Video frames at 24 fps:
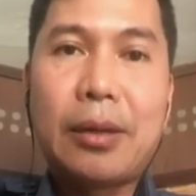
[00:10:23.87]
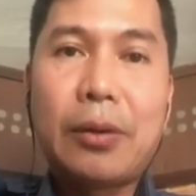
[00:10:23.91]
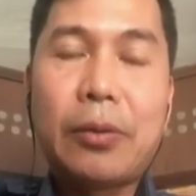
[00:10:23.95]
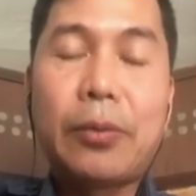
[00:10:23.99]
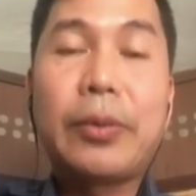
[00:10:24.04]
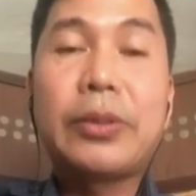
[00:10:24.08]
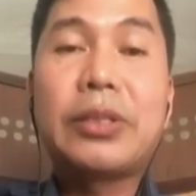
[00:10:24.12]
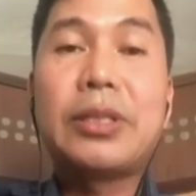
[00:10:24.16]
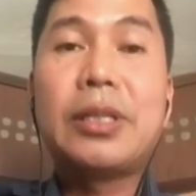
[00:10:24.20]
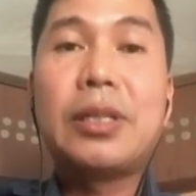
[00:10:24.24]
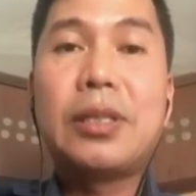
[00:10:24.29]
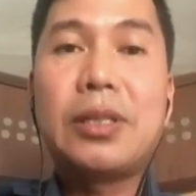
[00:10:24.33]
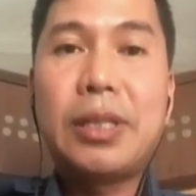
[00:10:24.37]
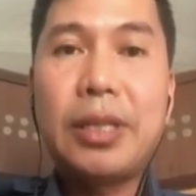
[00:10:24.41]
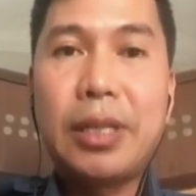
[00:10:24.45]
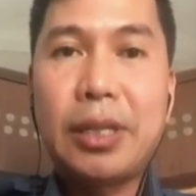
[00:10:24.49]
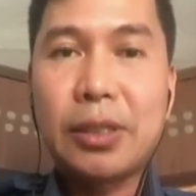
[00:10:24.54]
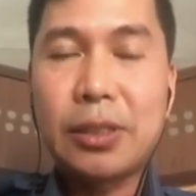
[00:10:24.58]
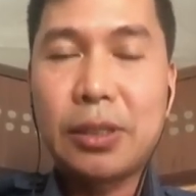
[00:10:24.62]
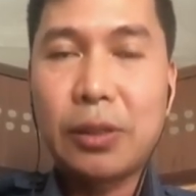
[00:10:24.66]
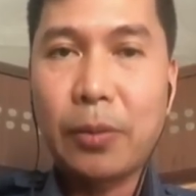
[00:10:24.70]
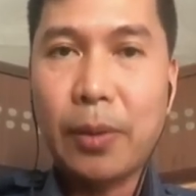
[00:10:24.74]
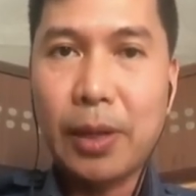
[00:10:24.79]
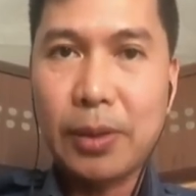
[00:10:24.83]
since he is
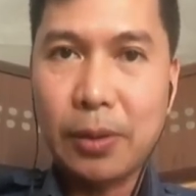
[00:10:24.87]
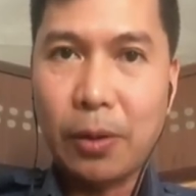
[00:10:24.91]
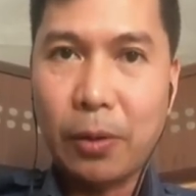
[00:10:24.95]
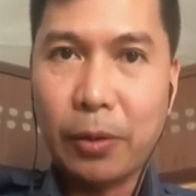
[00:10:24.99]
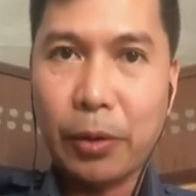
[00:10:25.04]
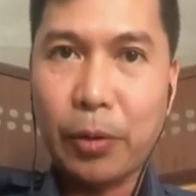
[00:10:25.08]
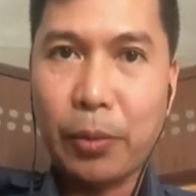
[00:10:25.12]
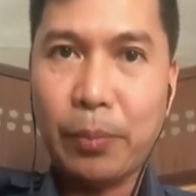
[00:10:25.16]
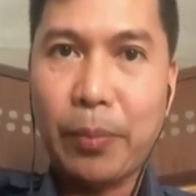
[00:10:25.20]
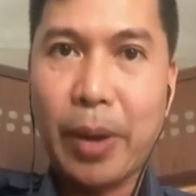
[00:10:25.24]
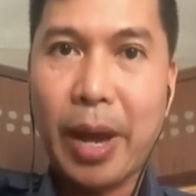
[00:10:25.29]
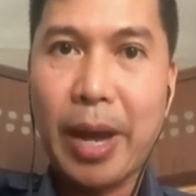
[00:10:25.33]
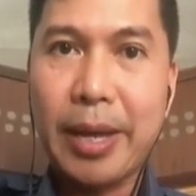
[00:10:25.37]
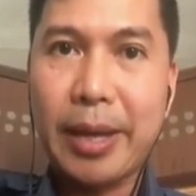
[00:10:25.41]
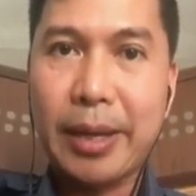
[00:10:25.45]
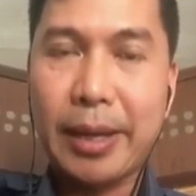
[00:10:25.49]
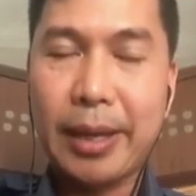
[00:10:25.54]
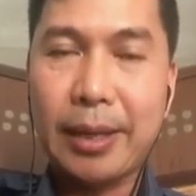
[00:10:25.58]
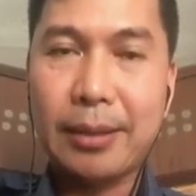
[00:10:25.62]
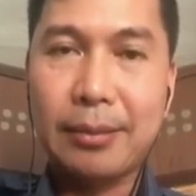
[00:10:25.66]
the one occupying it,